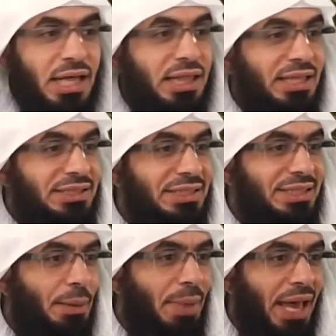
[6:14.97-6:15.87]
This
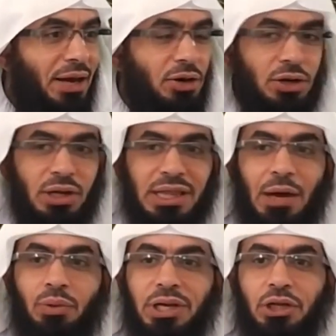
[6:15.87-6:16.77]
is a matter
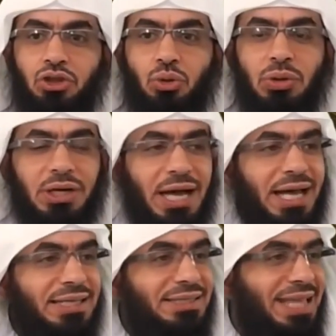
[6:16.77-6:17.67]
that we need to work
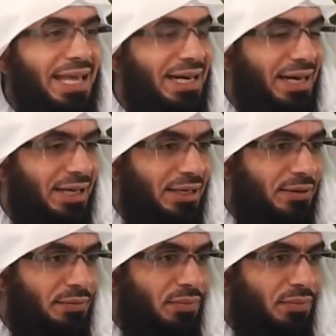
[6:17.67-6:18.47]
on day and night.